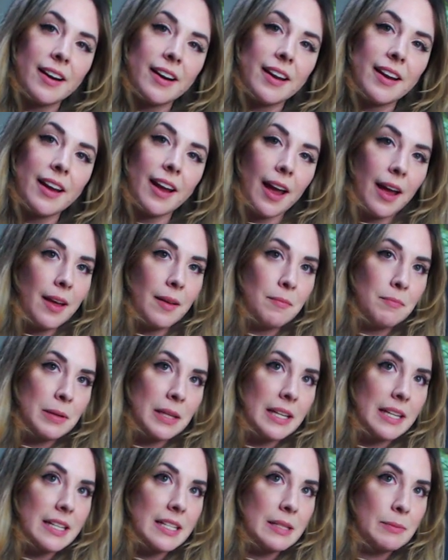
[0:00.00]
and
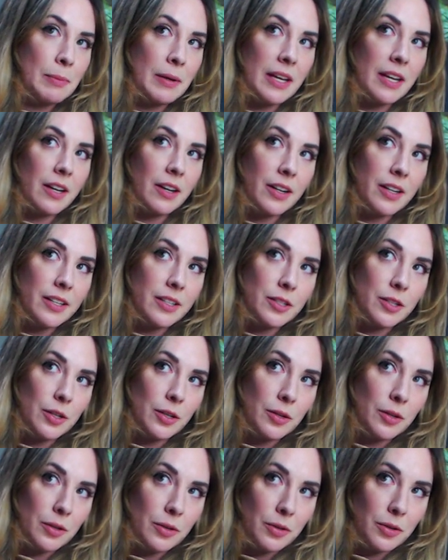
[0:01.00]
please be good
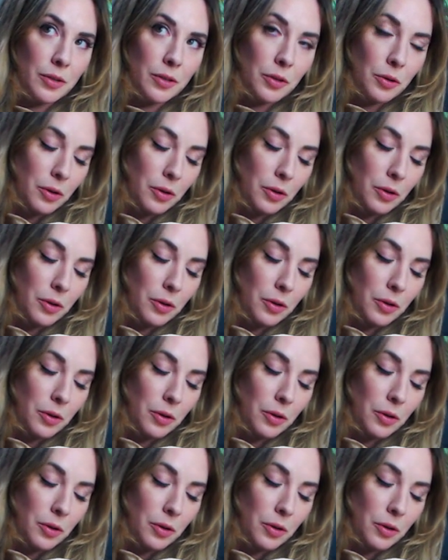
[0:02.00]
to your